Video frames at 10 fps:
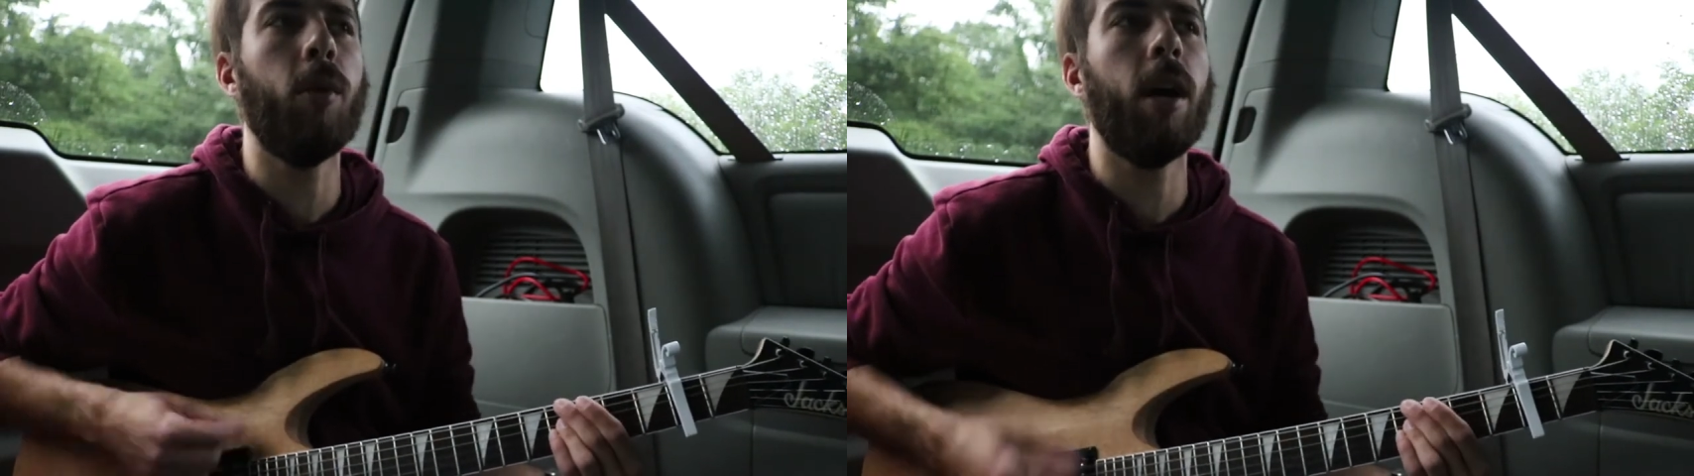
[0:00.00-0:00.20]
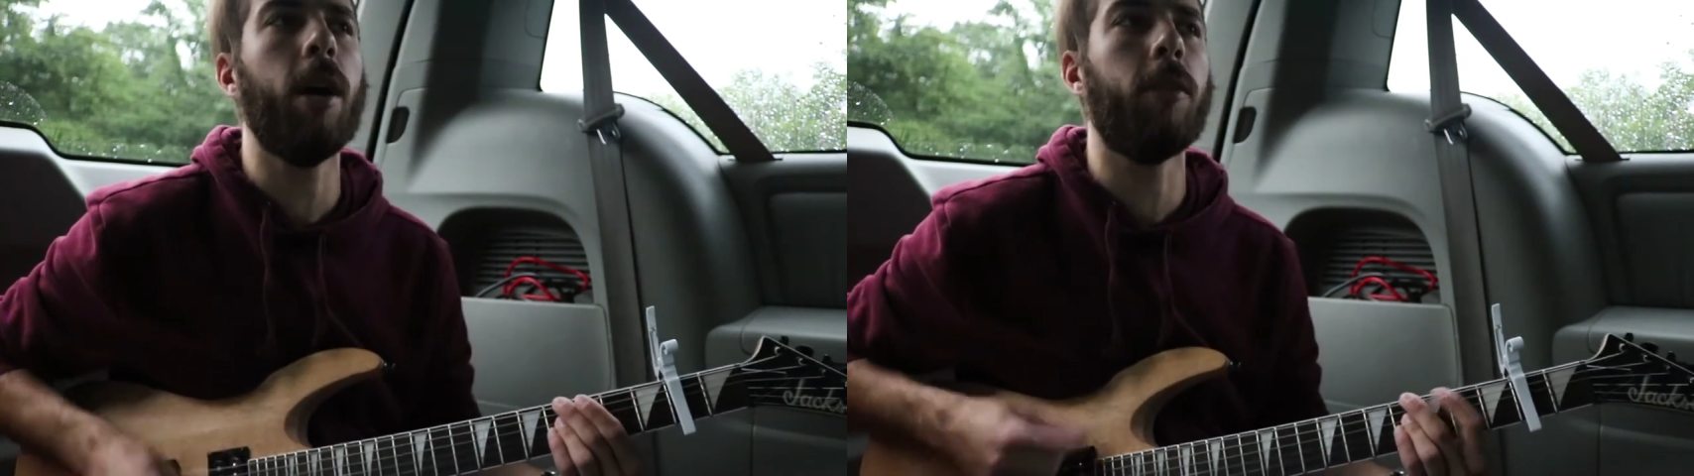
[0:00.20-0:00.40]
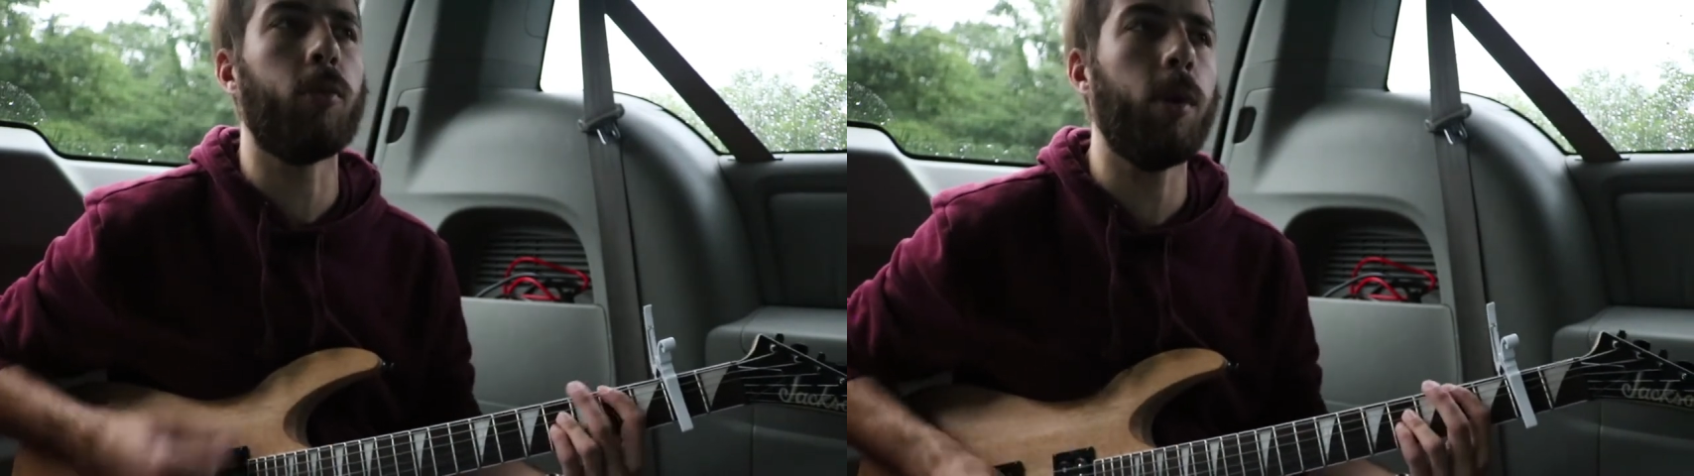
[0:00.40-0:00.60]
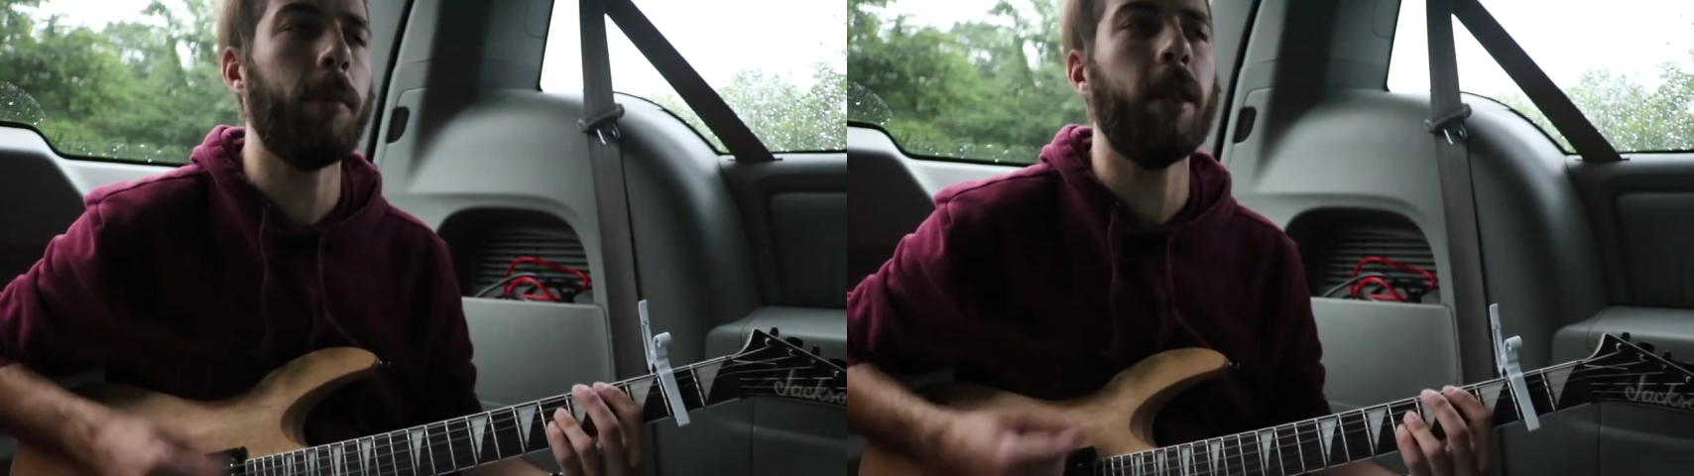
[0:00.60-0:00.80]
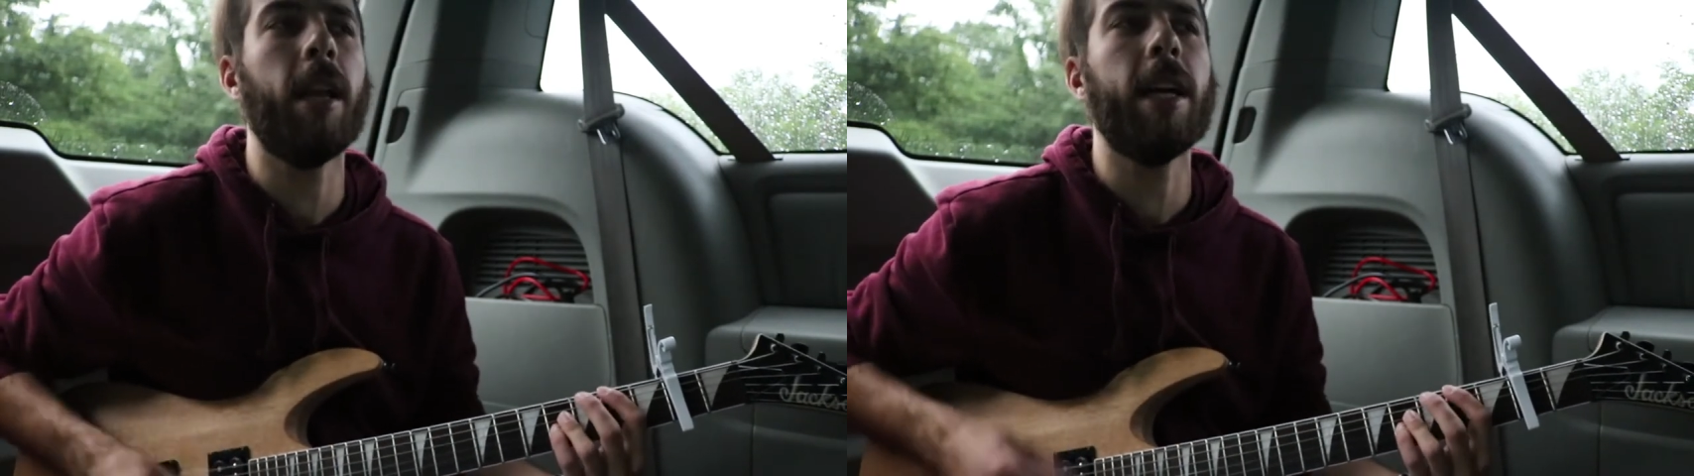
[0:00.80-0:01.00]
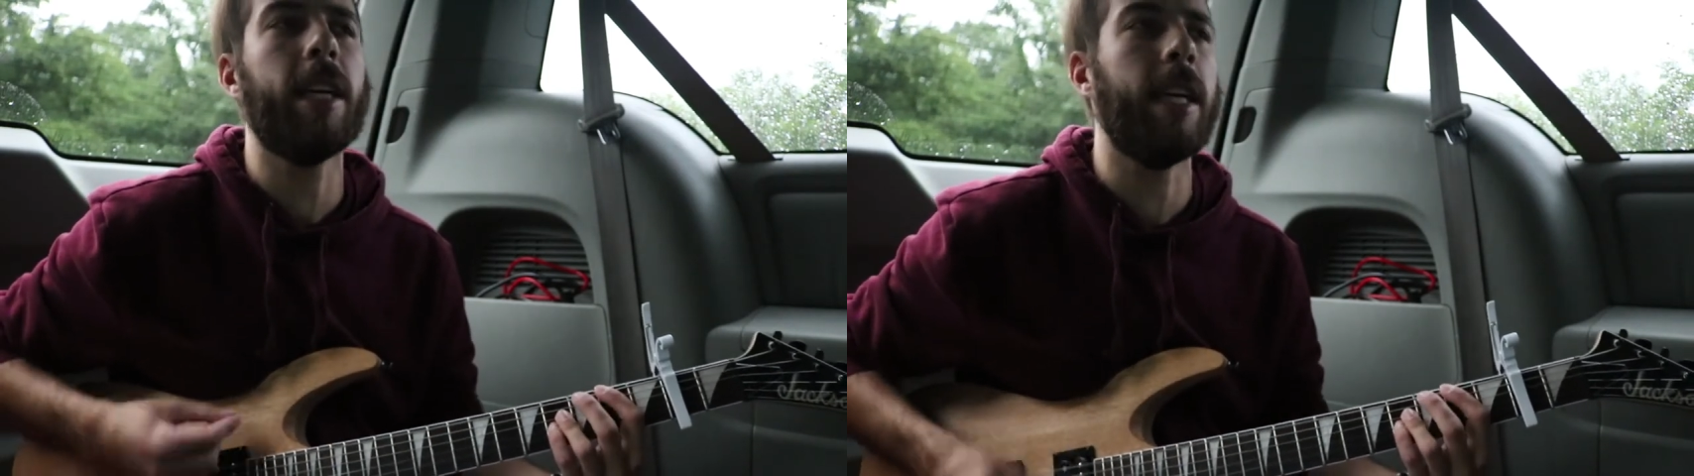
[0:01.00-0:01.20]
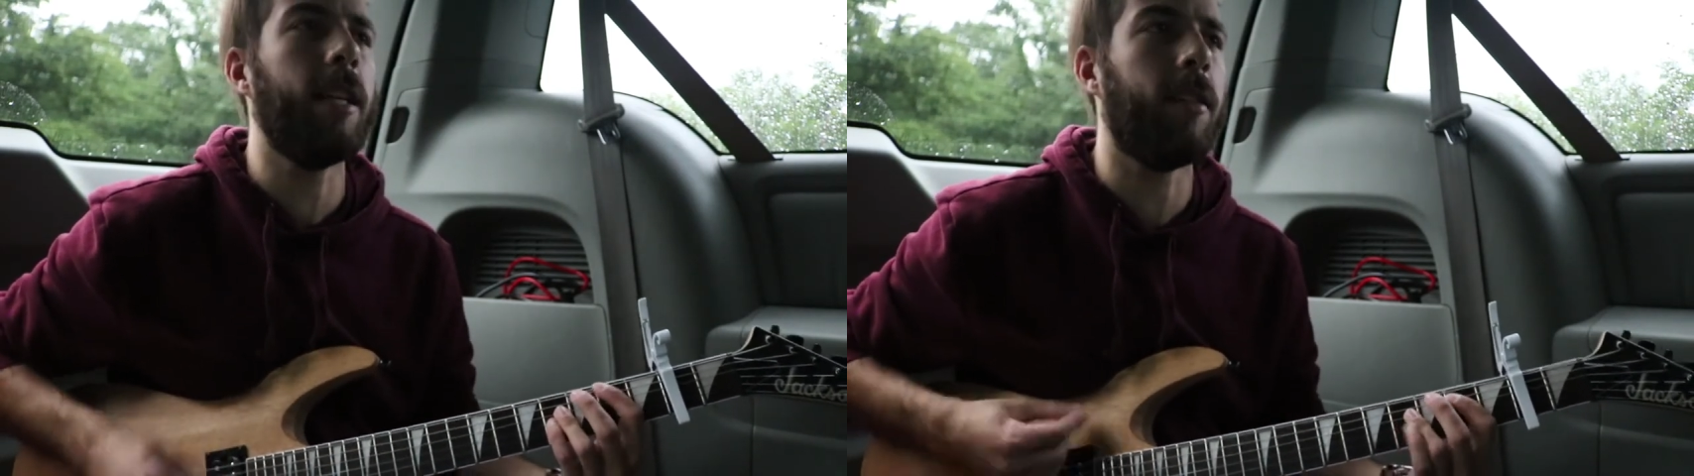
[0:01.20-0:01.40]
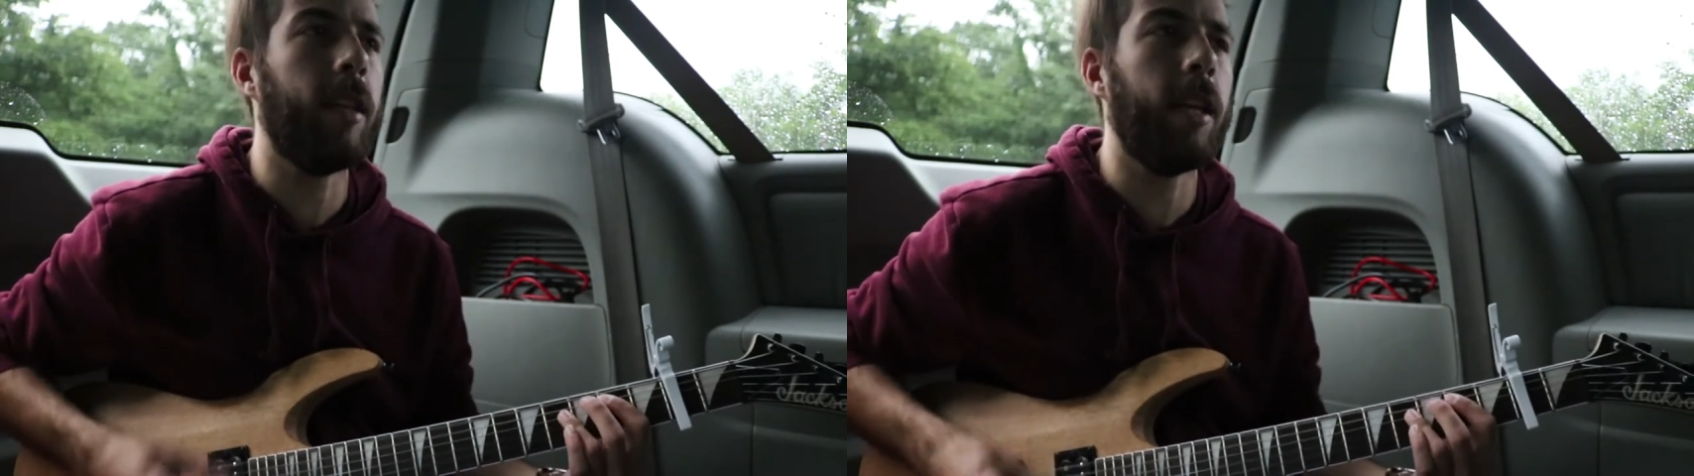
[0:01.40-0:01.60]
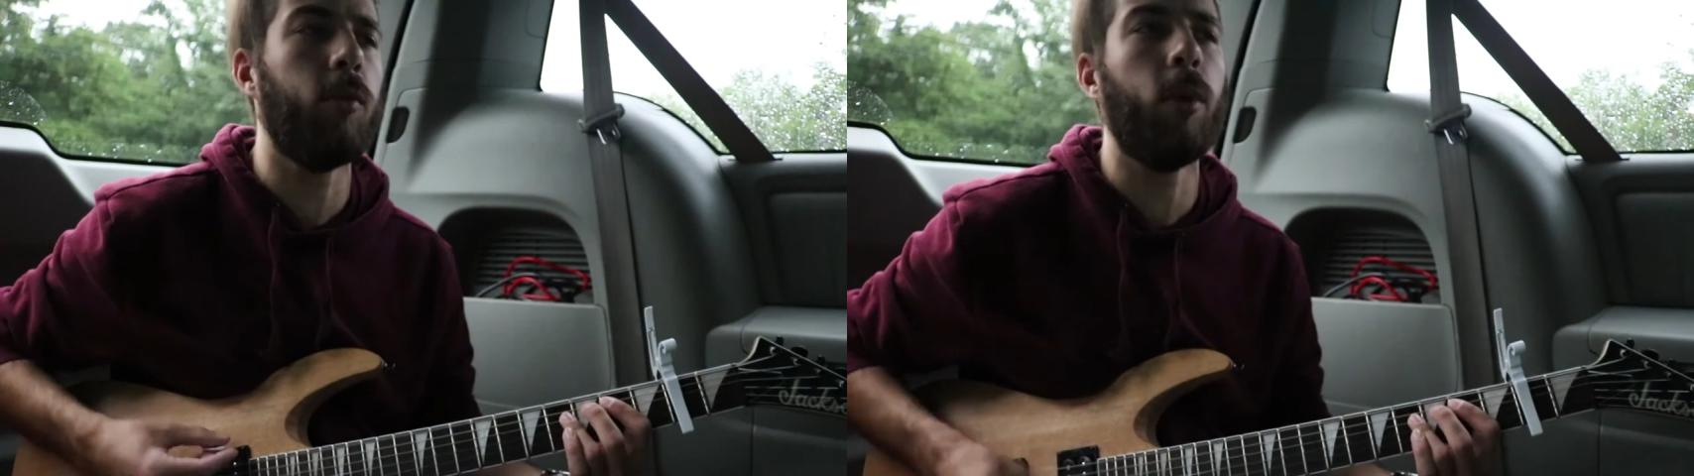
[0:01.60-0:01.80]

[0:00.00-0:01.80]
other woman like he did